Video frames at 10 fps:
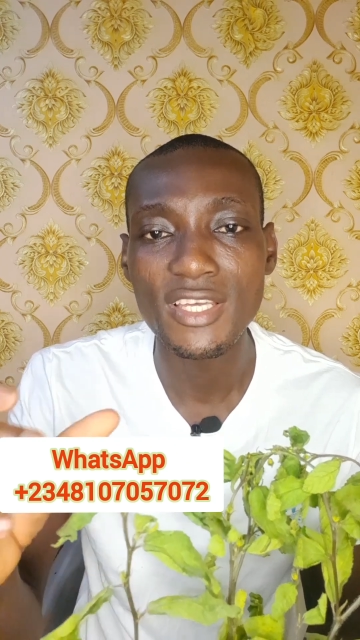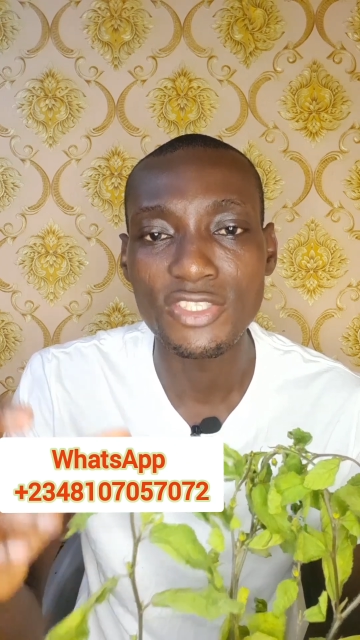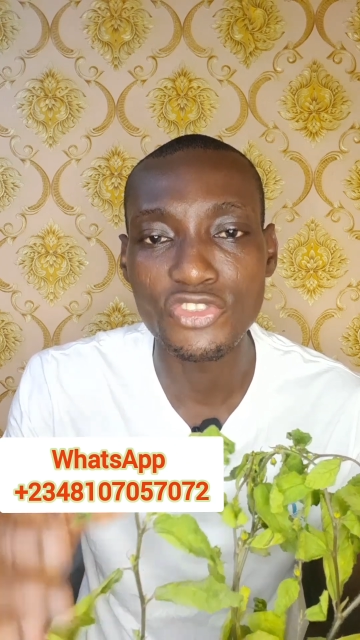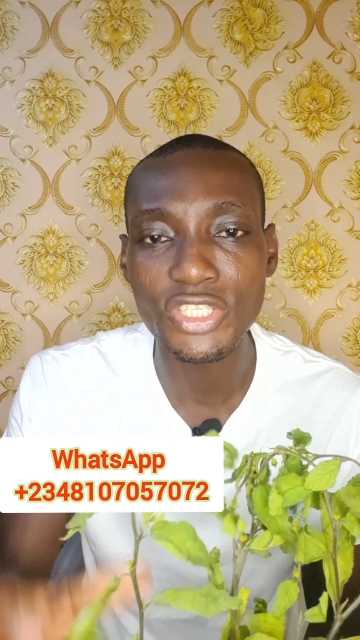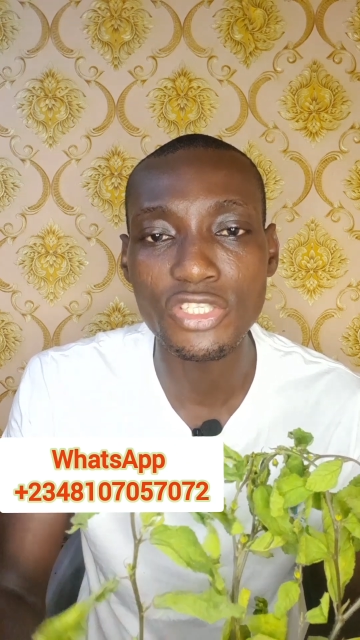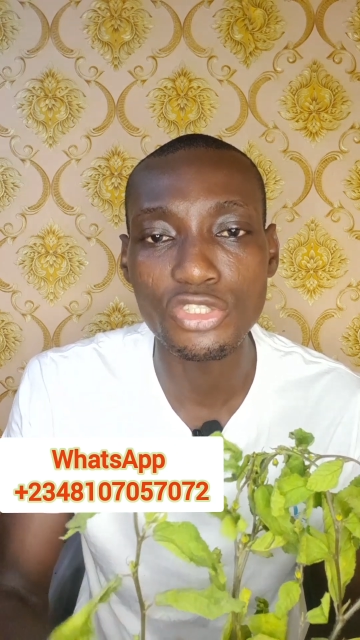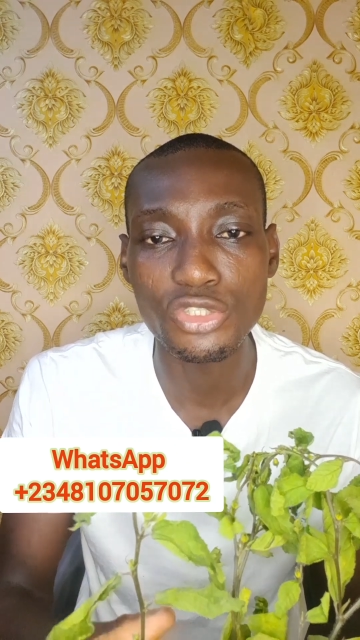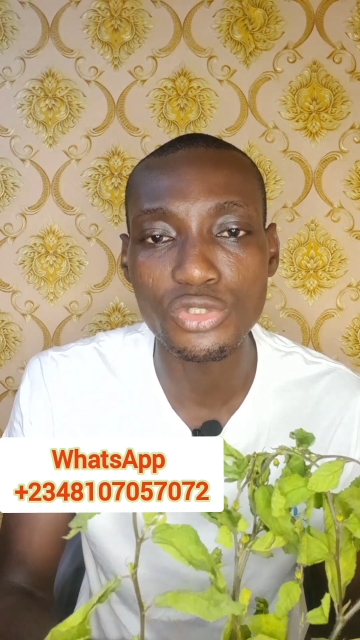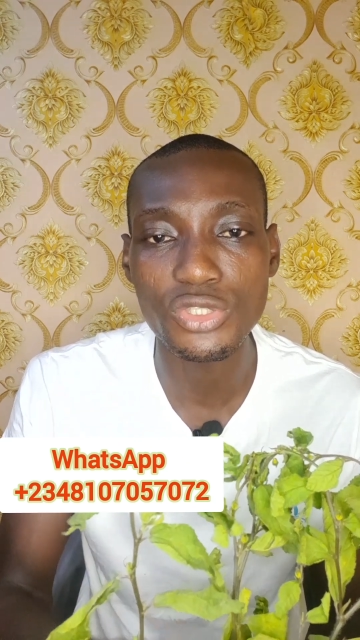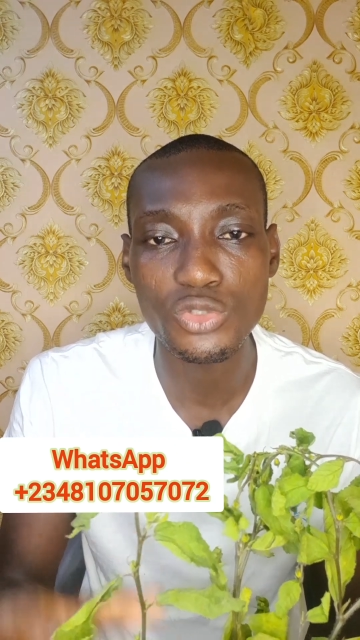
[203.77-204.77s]
drink the
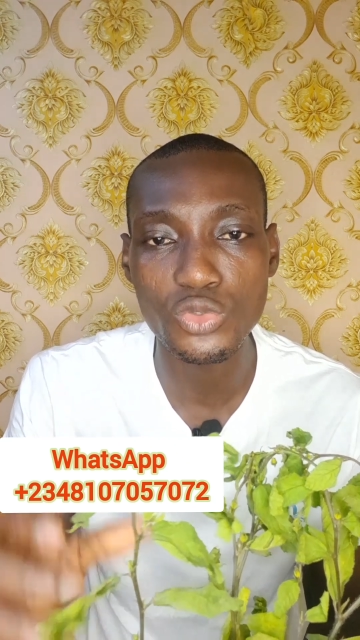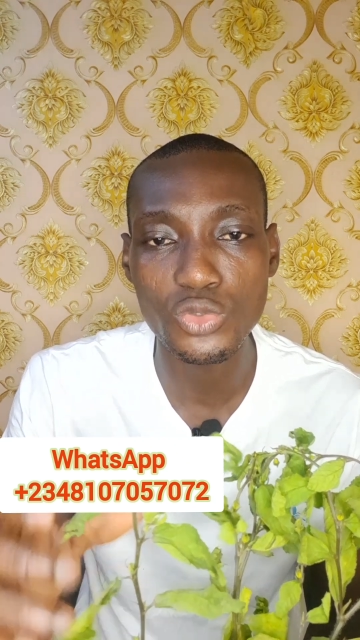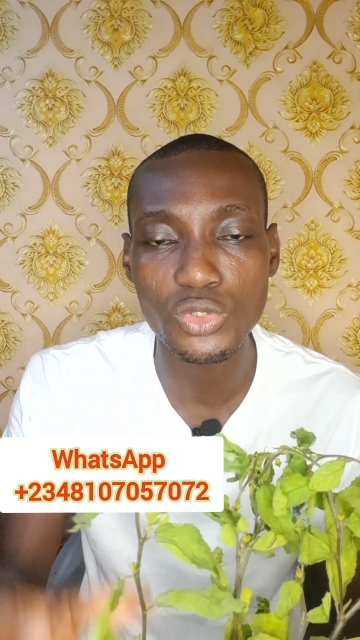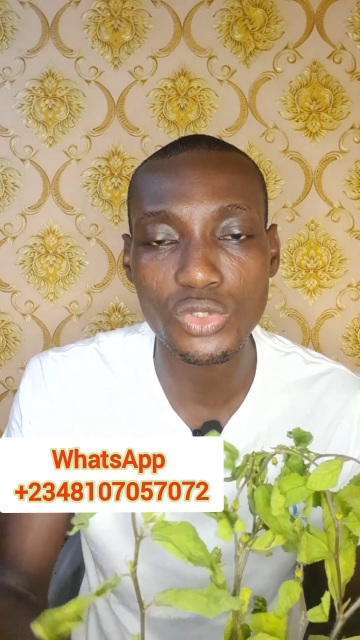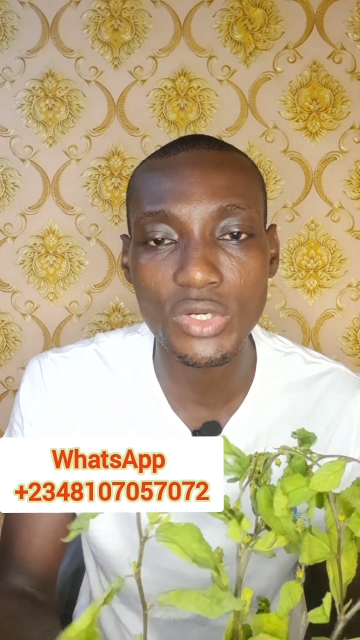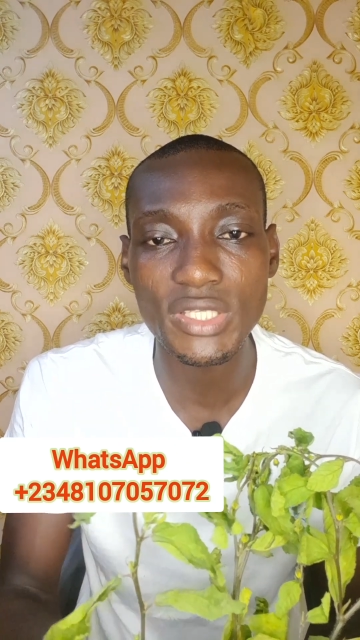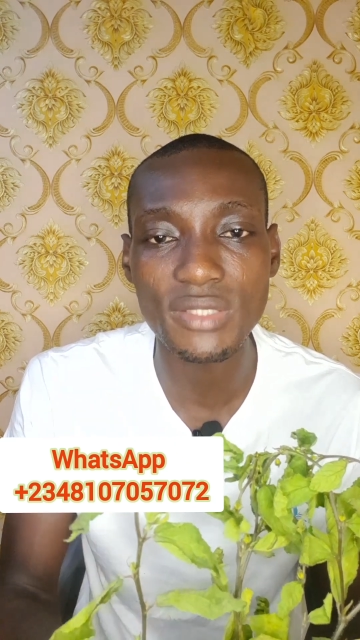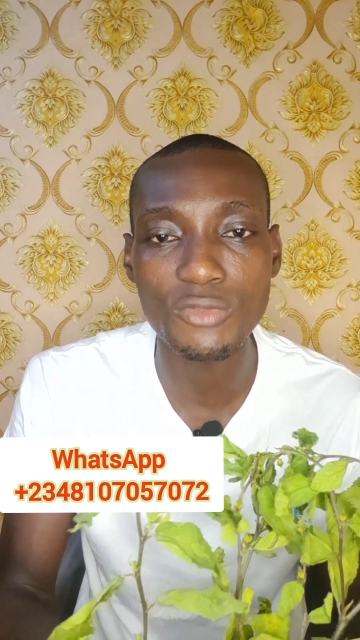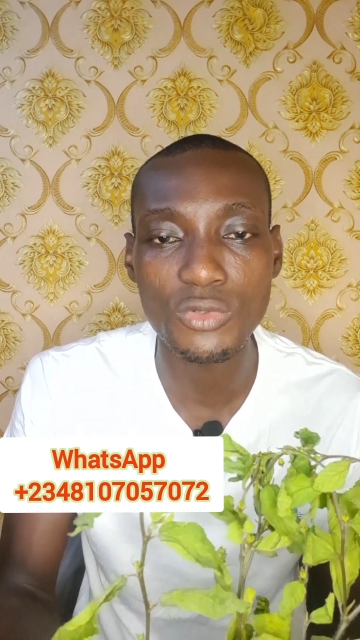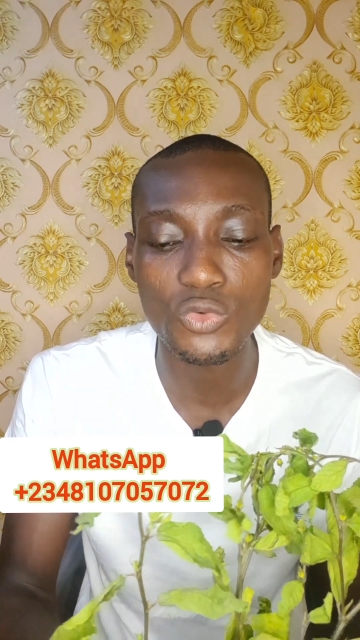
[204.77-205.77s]
juice, soak it,
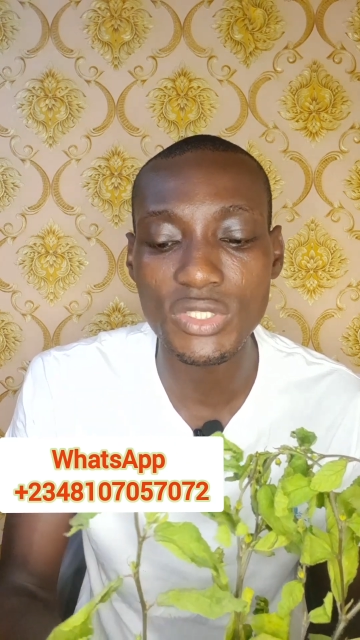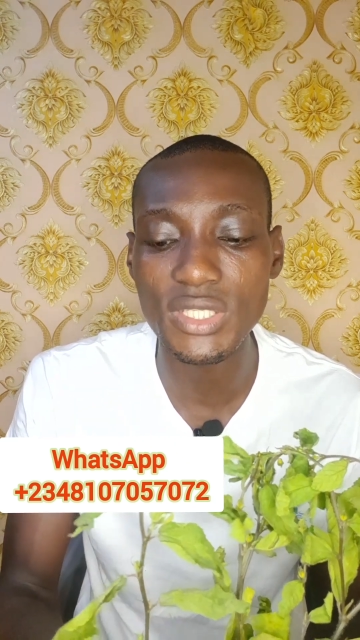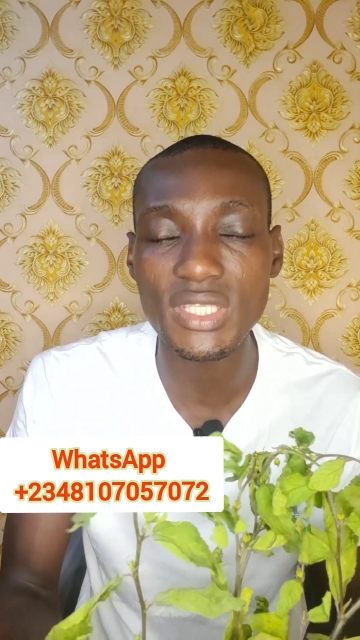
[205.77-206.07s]
squeeze